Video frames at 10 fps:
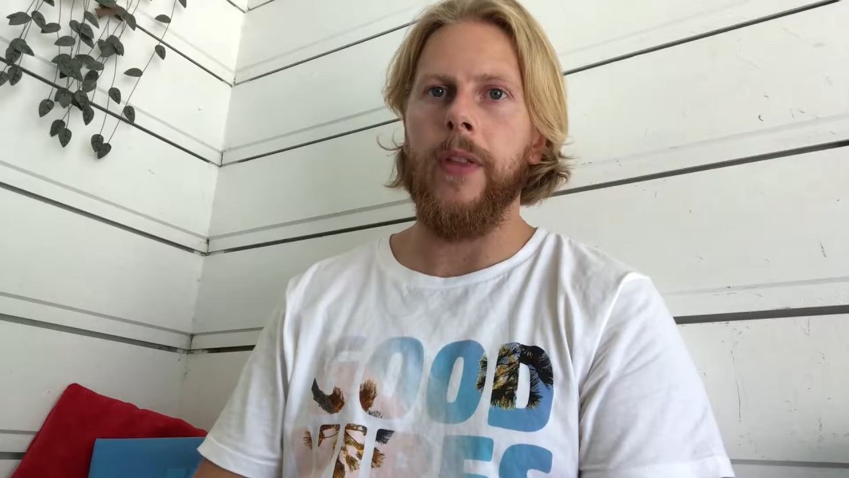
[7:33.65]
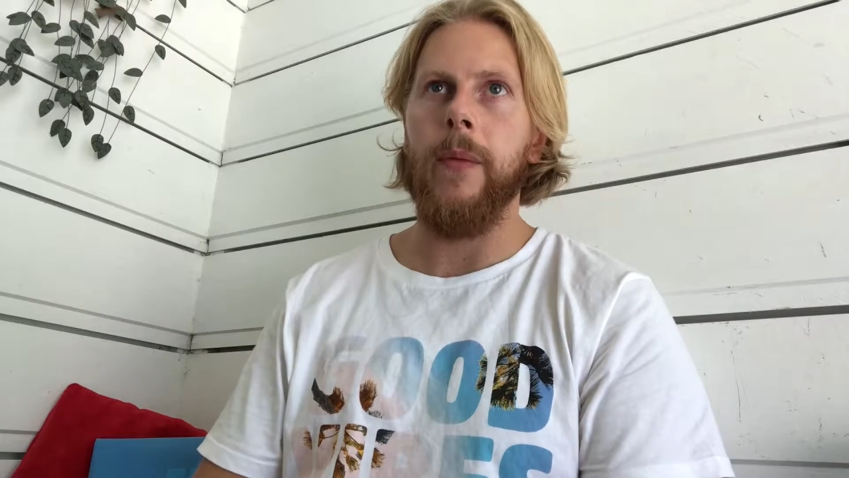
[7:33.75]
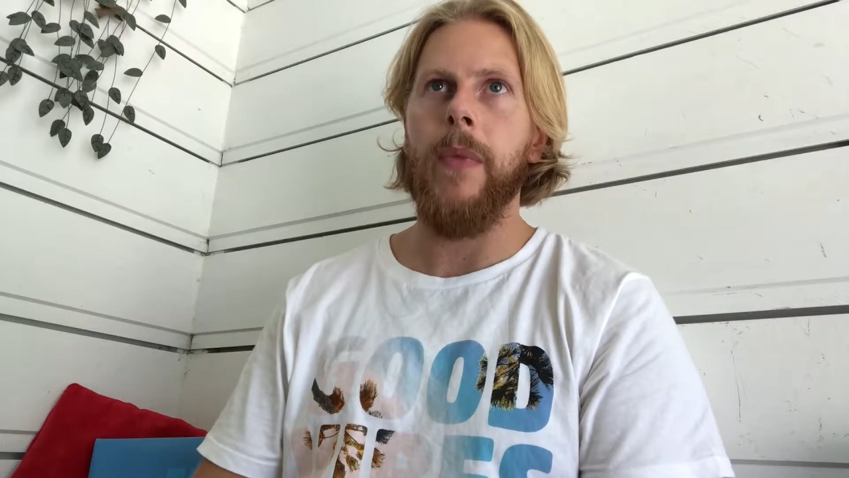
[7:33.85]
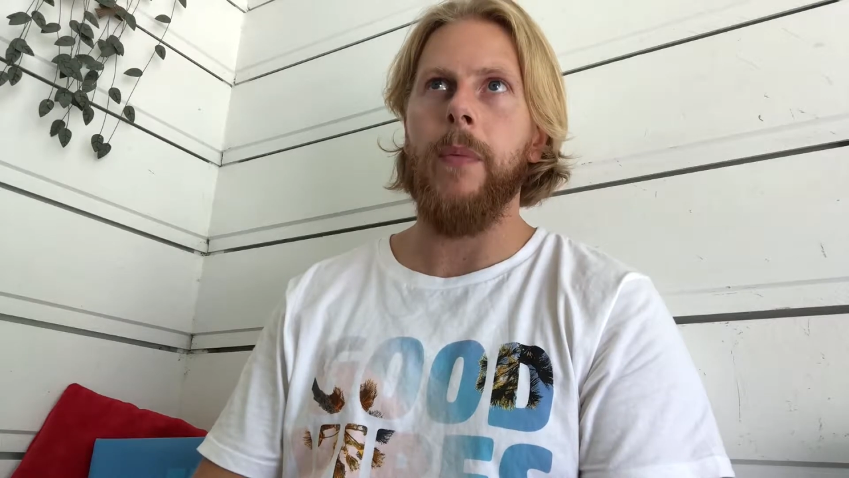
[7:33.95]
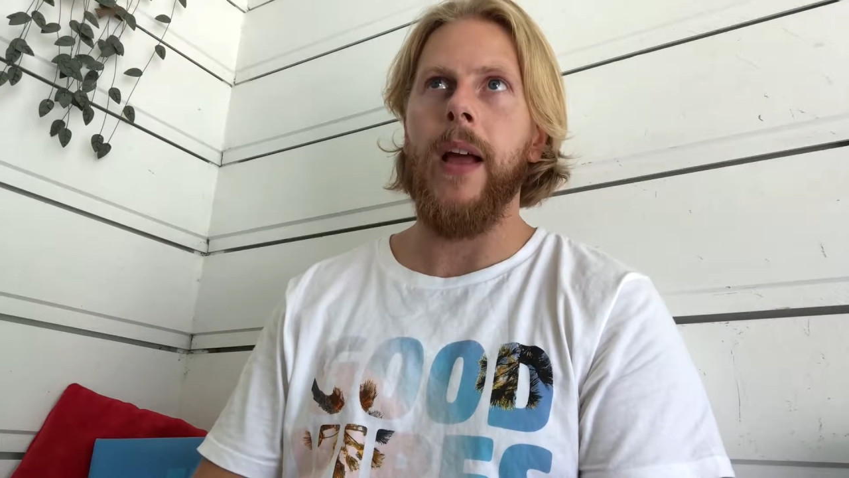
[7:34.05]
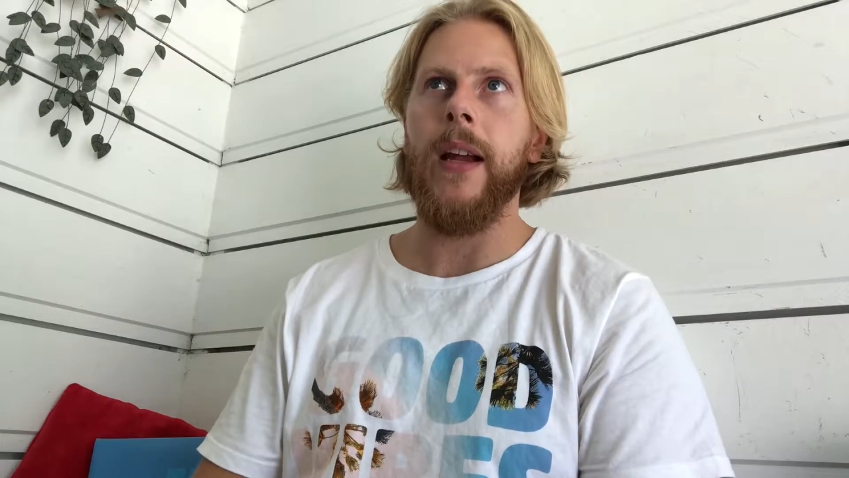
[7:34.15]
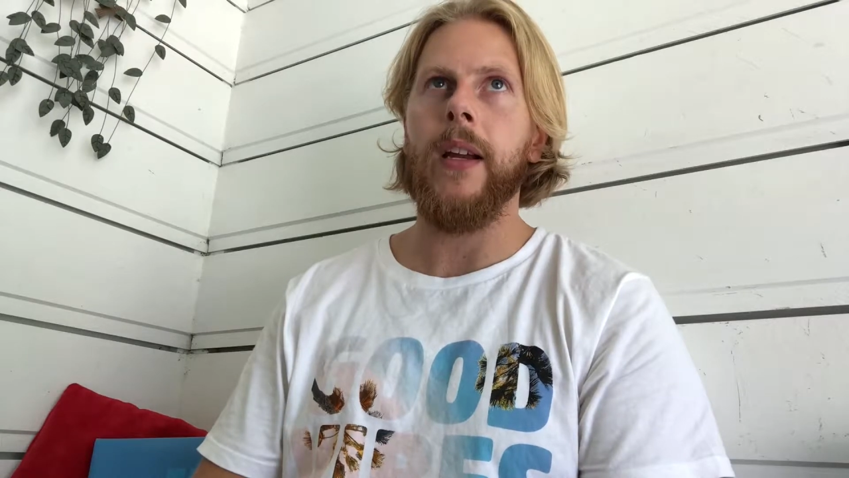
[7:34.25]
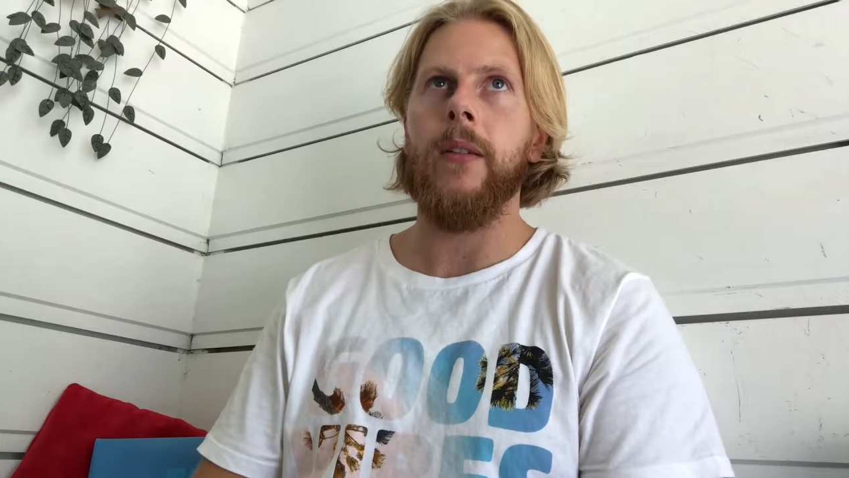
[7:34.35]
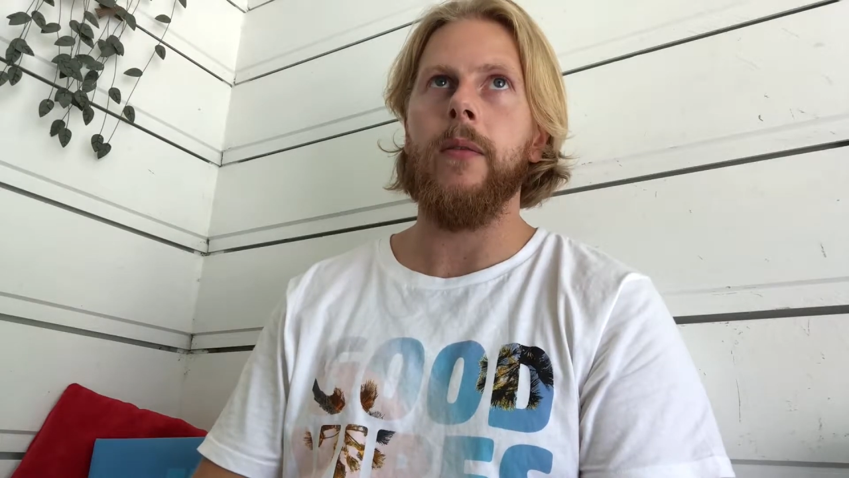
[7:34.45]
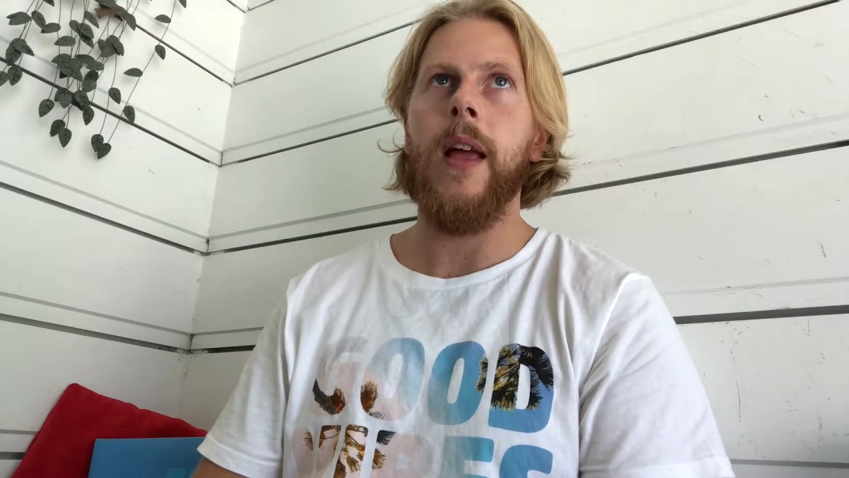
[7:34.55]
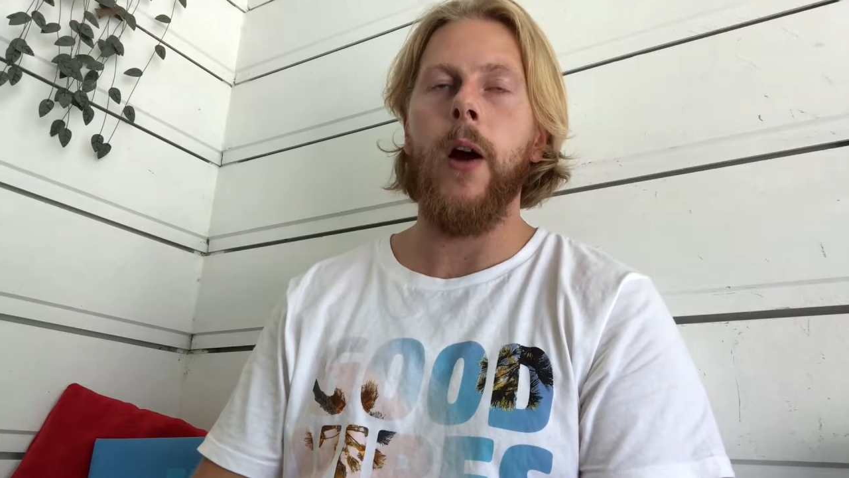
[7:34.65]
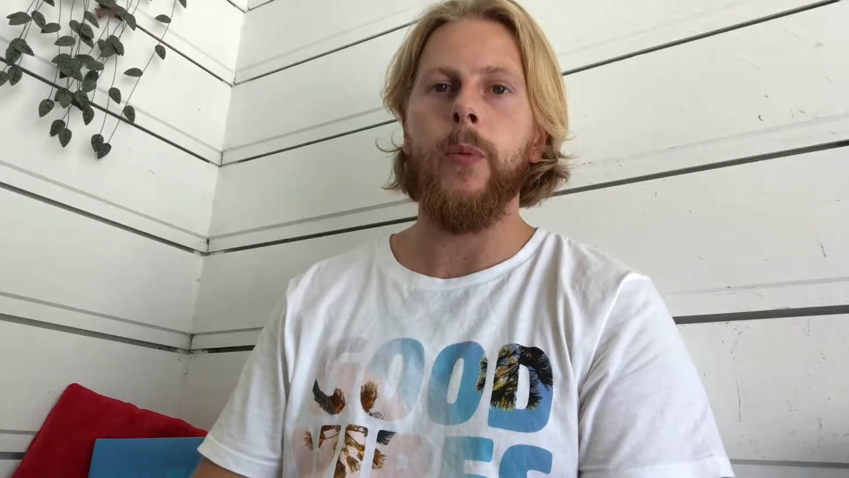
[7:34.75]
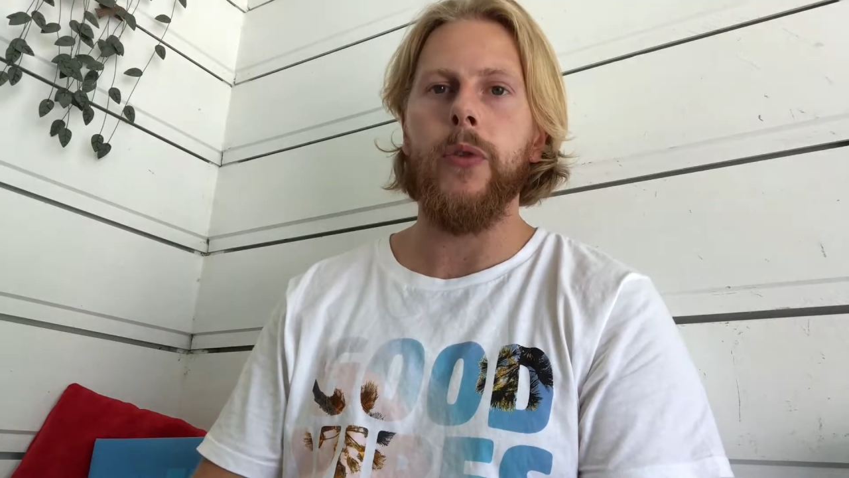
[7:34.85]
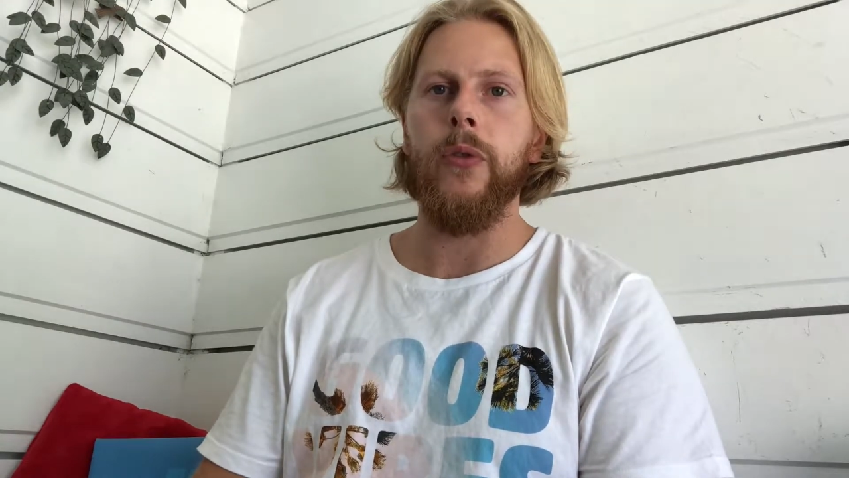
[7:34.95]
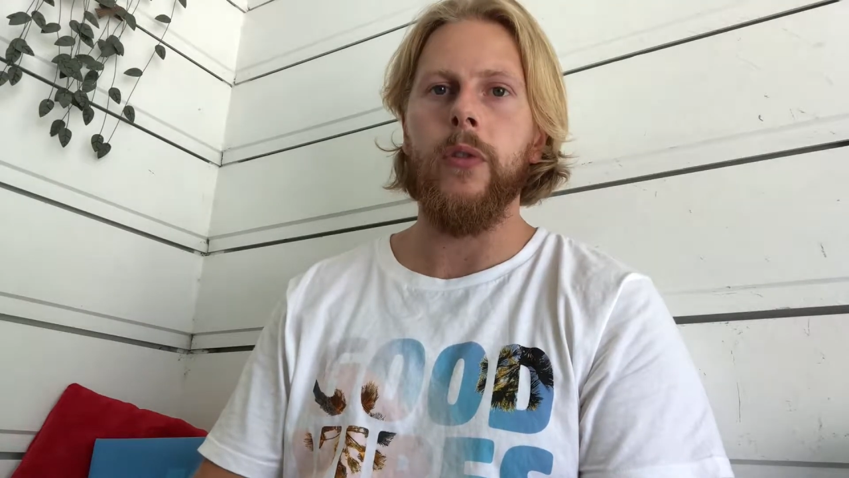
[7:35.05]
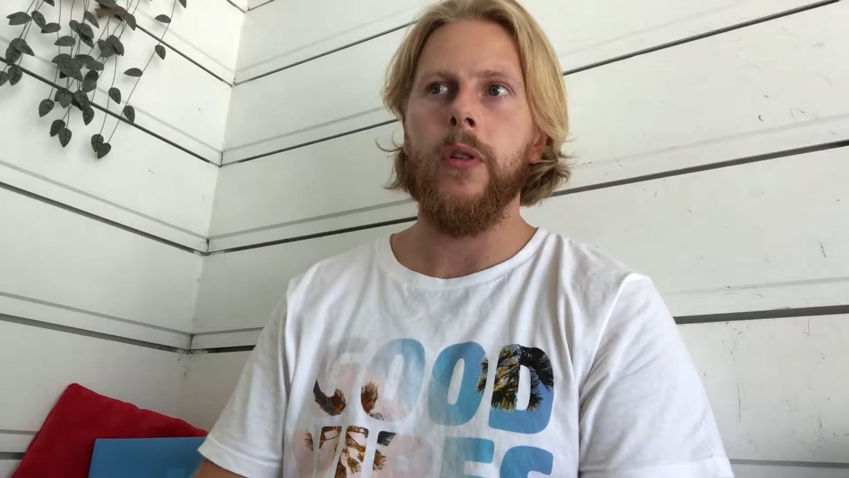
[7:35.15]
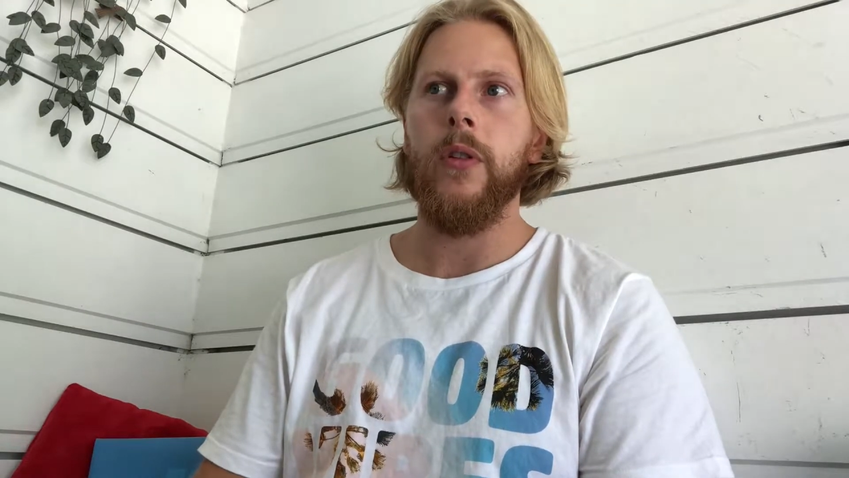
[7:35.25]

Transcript: then maybe I can help you